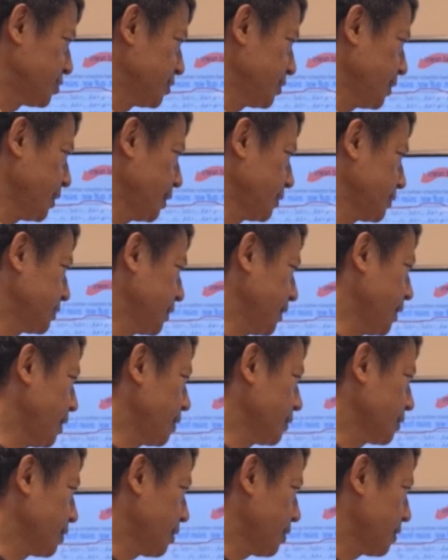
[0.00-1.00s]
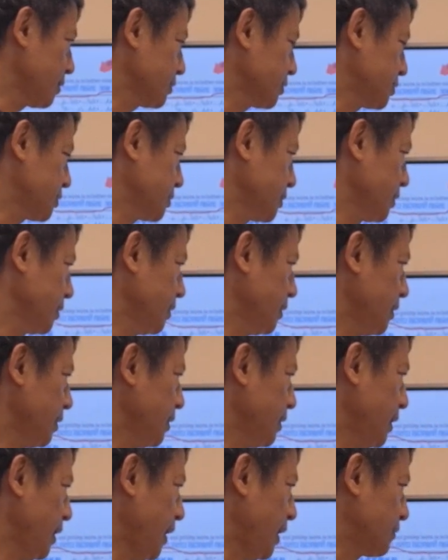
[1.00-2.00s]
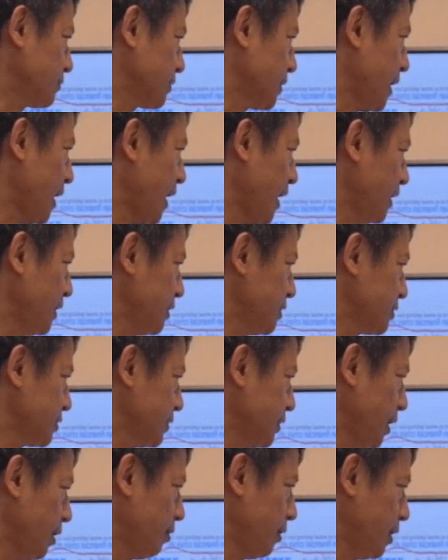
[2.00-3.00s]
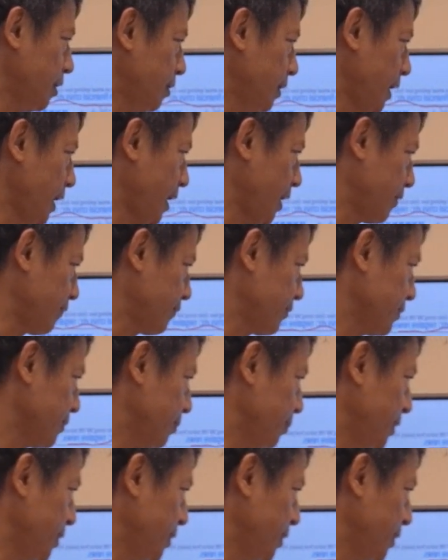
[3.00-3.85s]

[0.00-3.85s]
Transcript: egarch has the highest LLF,